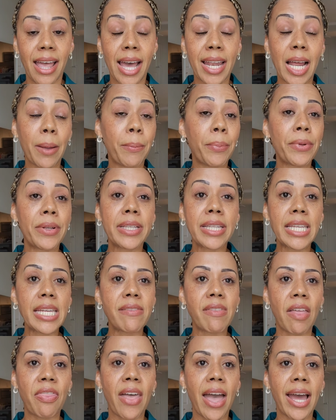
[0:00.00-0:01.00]
And I
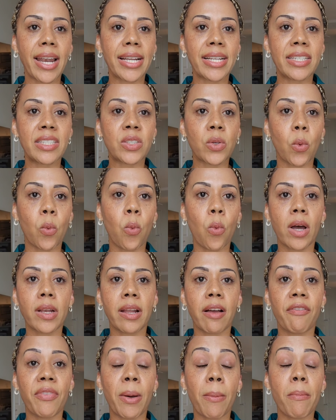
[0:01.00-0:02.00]
believe that that is
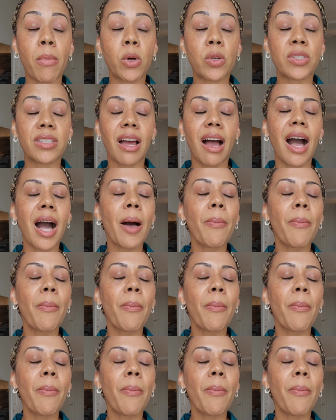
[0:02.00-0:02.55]
one of the most